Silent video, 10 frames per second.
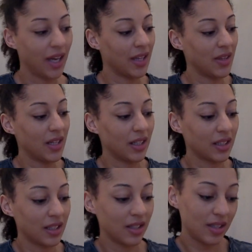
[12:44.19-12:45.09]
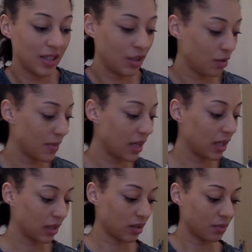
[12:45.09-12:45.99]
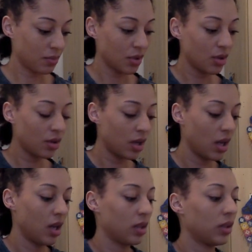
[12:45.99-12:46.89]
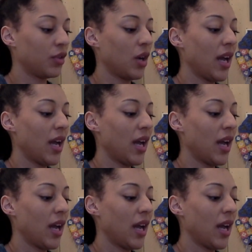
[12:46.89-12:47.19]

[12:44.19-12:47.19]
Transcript: and then I can continue making some more. So I've got